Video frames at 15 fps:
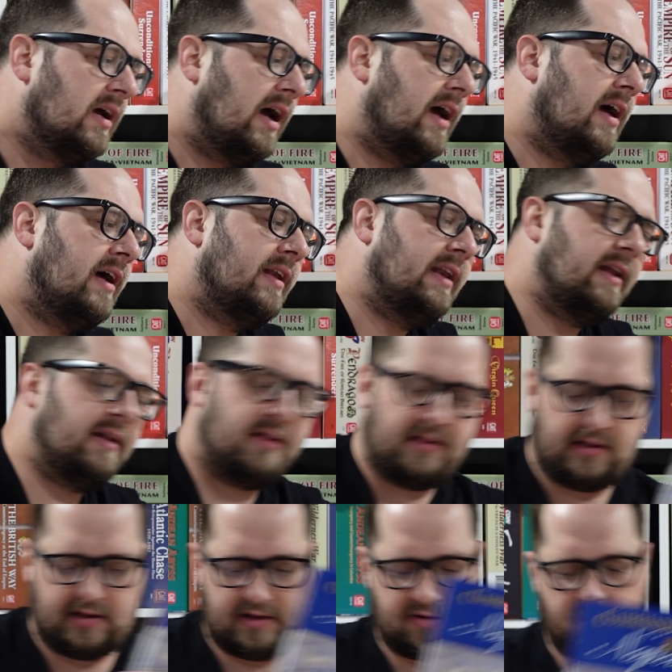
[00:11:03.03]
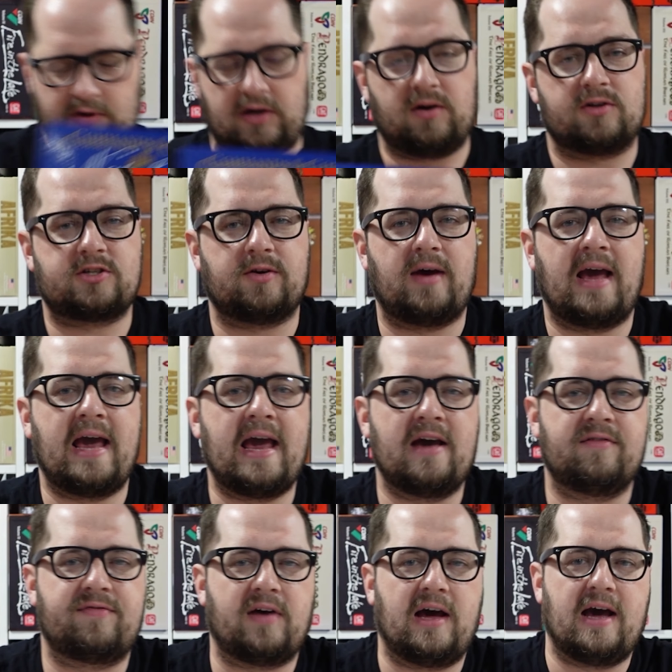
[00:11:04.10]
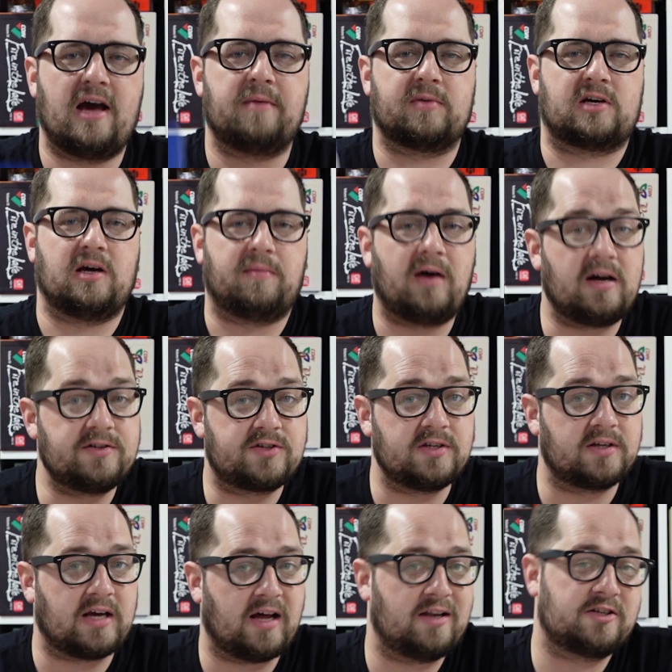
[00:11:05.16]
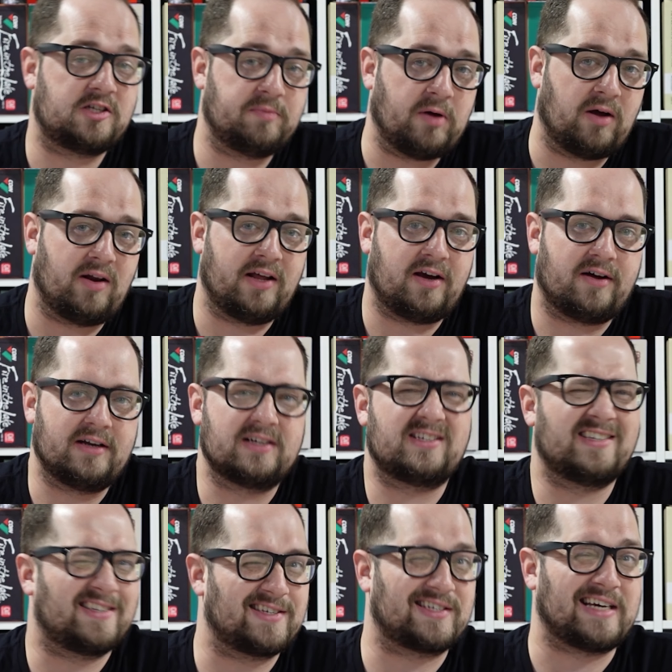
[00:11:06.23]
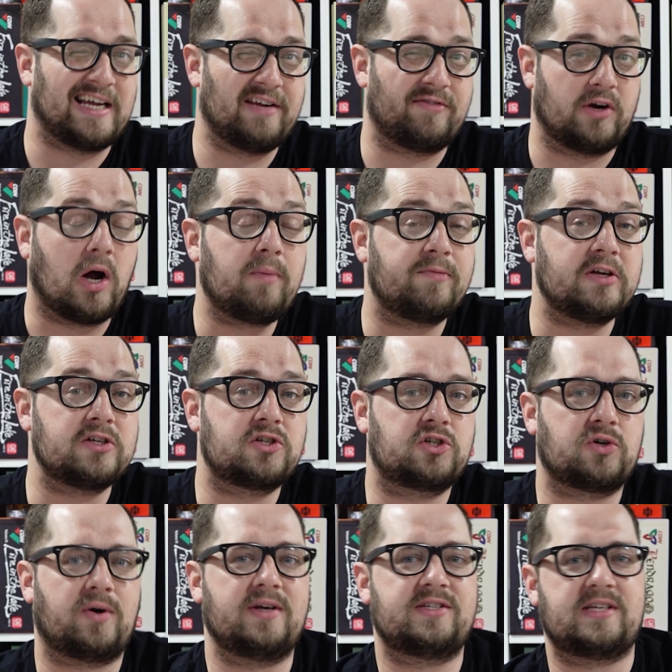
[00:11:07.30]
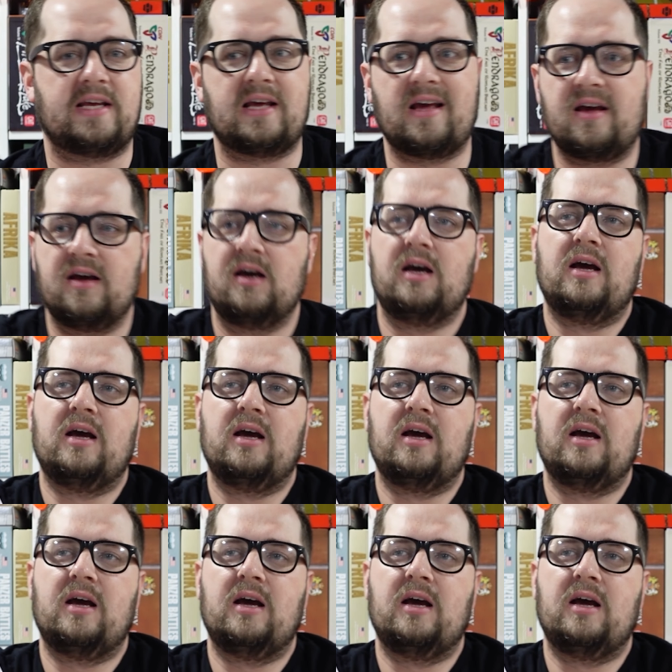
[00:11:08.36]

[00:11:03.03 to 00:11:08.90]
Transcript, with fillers: Uh, we also have um, Commands and Colors Napoleonics. This is kind of an obvious choice here.